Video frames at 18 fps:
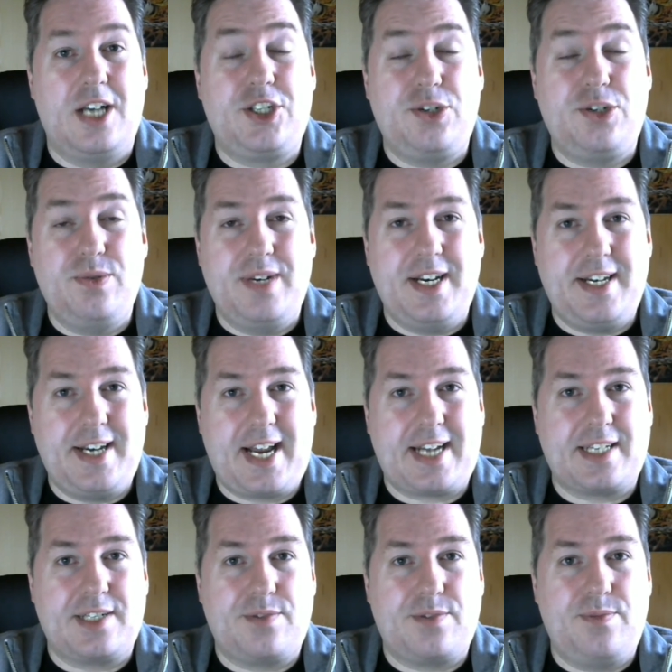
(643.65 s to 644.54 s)
Tune in
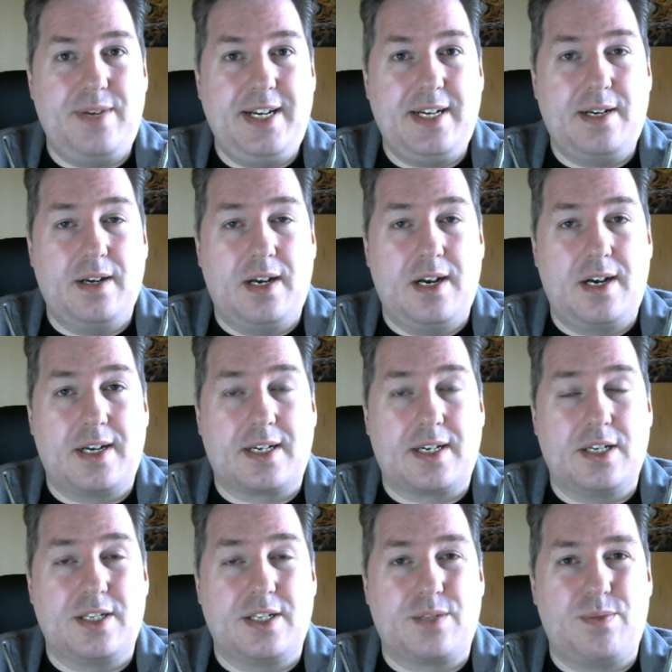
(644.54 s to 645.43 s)
next week
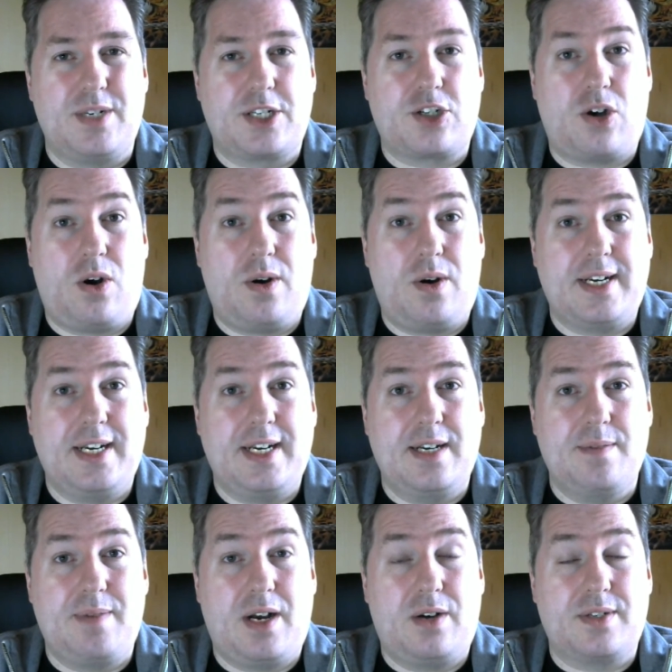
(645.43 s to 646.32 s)
because we're
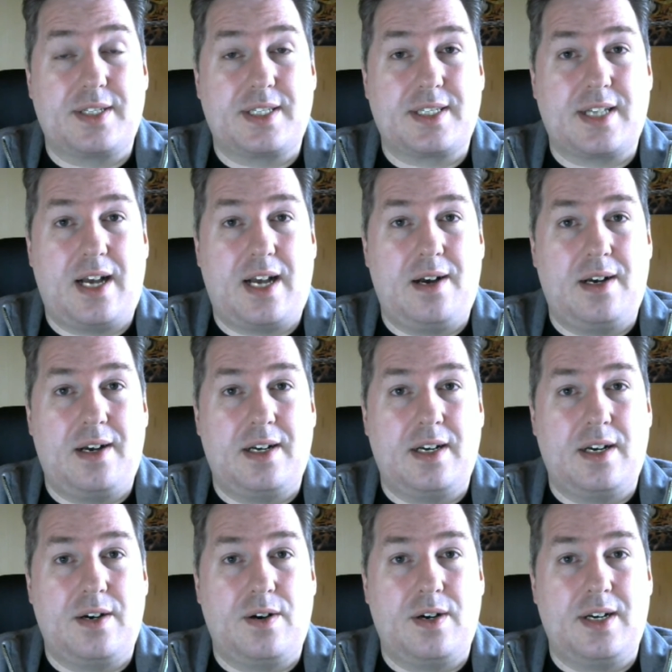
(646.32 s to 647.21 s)
talking about
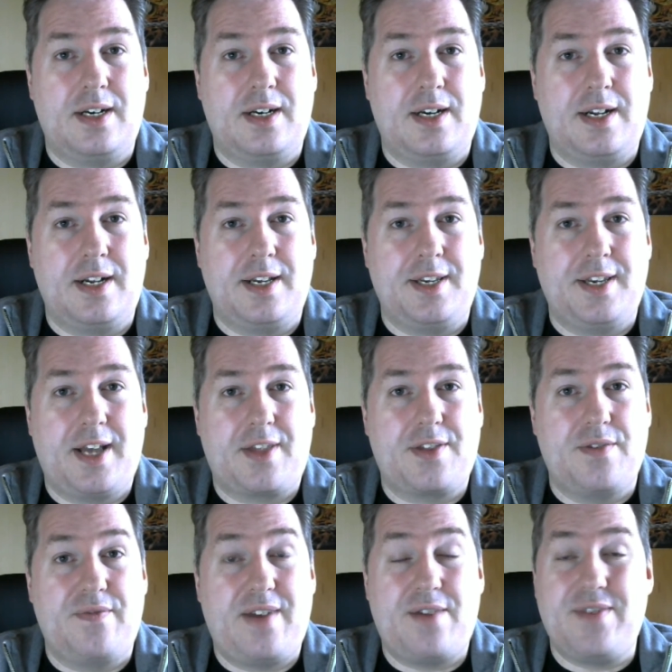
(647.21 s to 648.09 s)

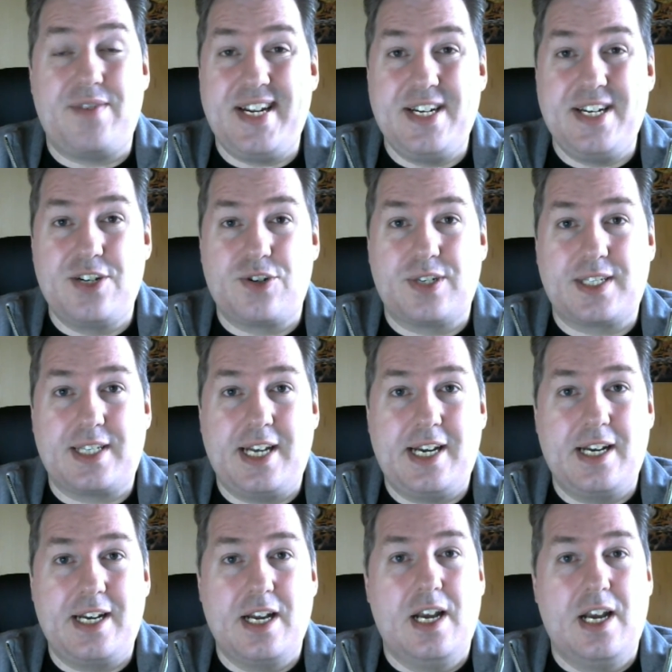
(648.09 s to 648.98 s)
another very
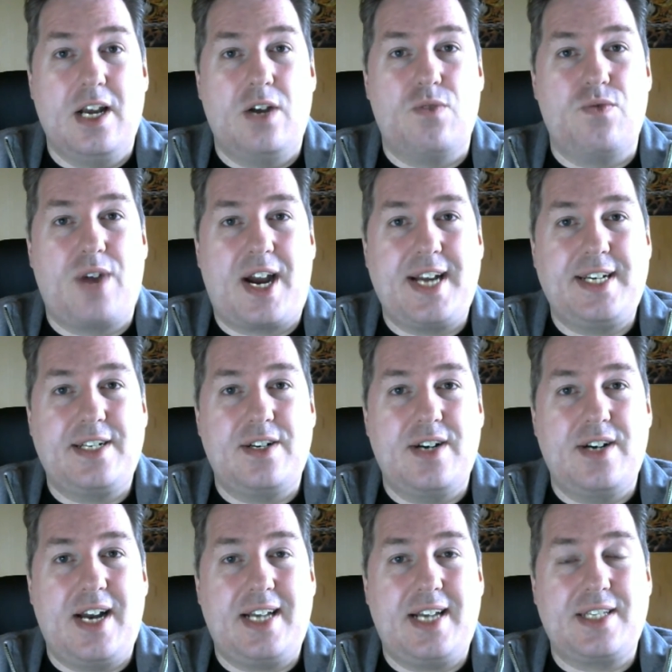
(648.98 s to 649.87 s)
interesting
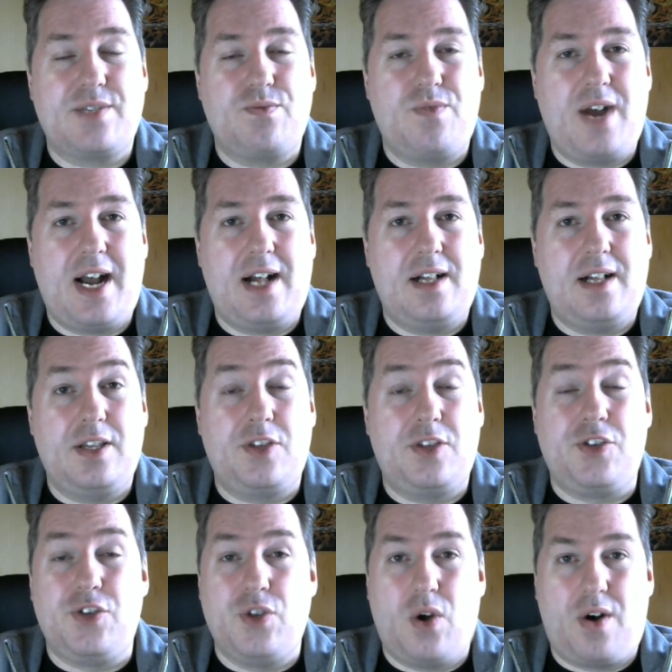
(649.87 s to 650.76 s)
writer as well,
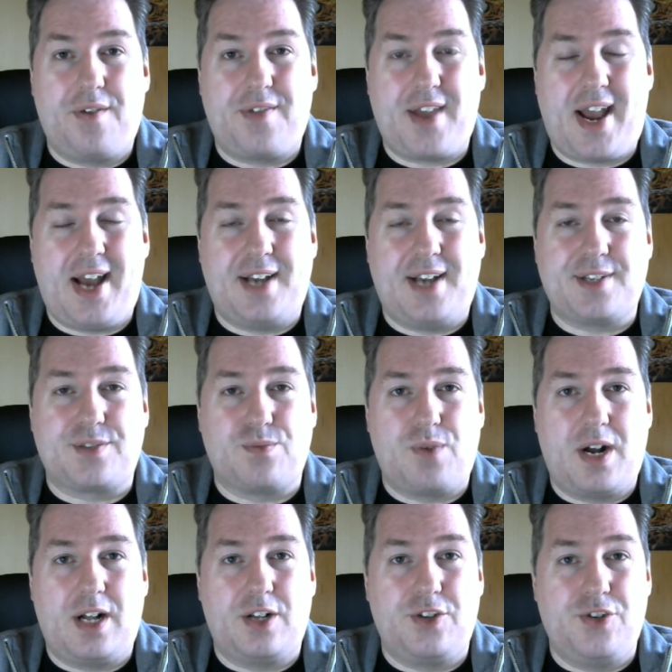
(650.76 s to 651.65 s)
not as
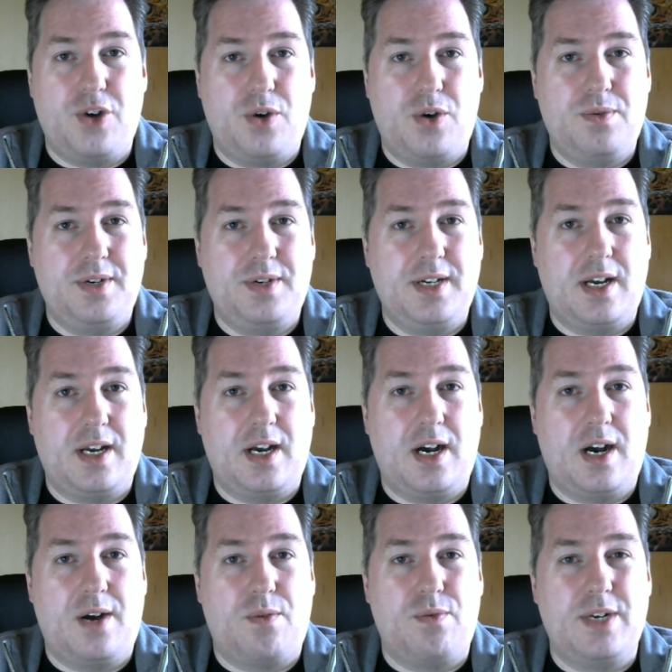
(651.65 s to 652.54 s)
well known.
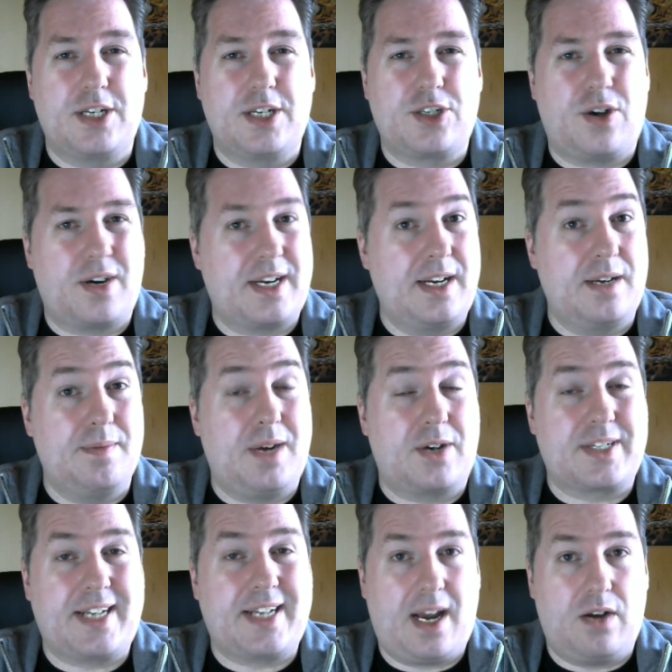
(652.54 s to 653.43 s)
We're talking
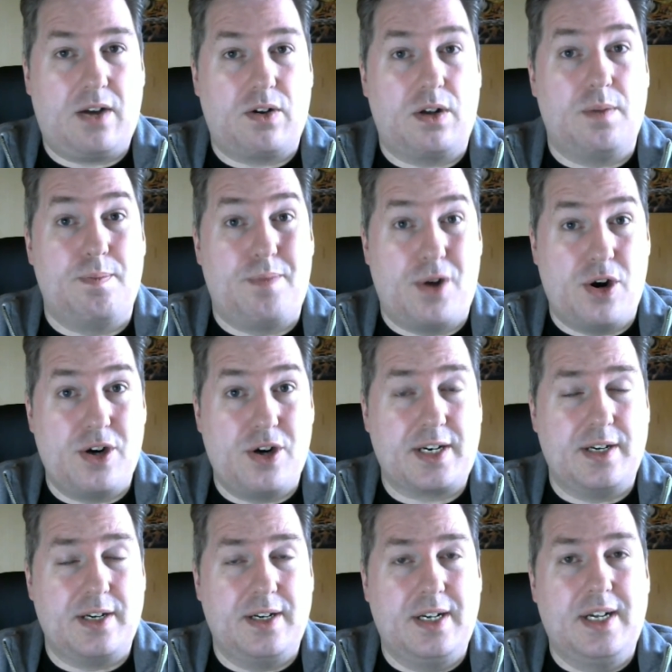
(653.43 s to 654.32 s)
about Carol
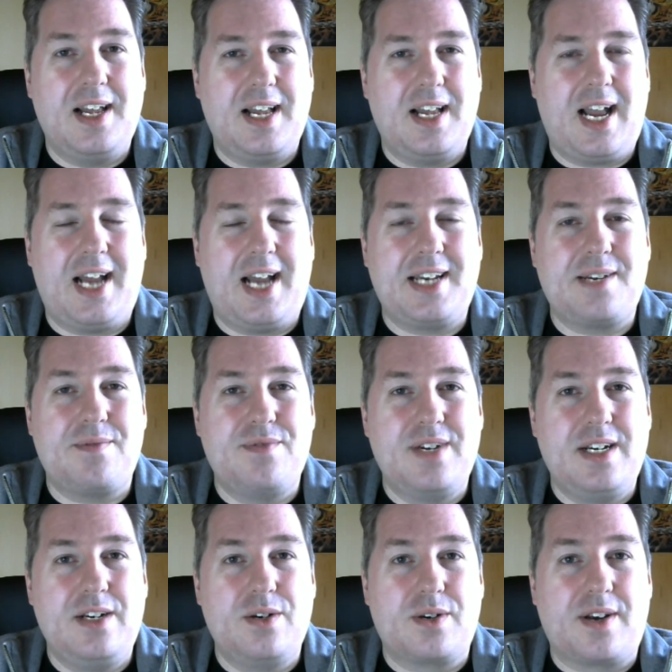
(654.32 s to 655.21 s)
Berg, and I'm
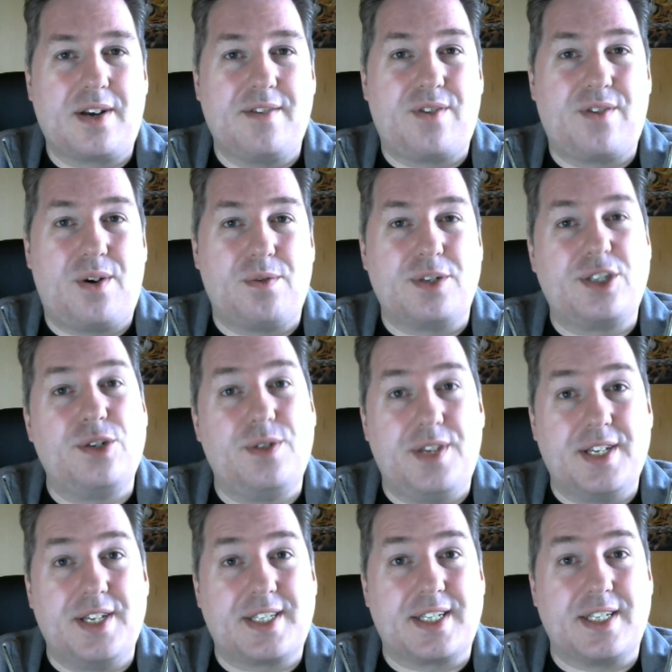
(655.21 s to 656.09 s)
really looking forward to
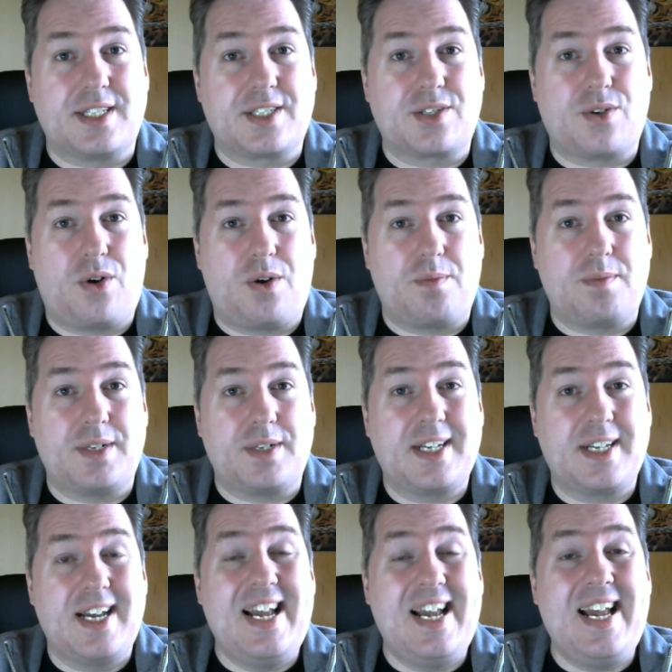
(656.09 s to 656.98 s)
this
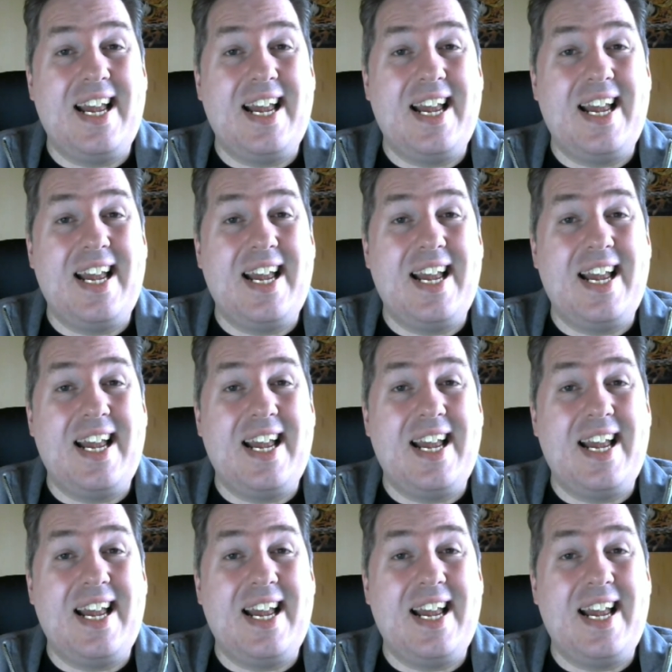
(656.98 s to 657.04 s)
installment.